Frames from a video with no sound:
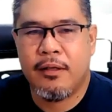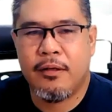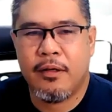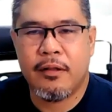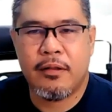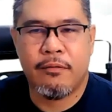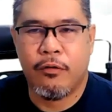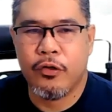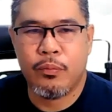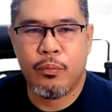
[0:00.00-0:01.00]
you're not the
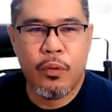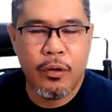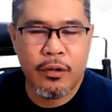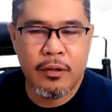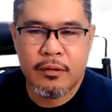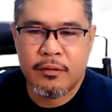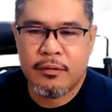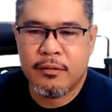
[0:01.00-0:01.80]
firstborn.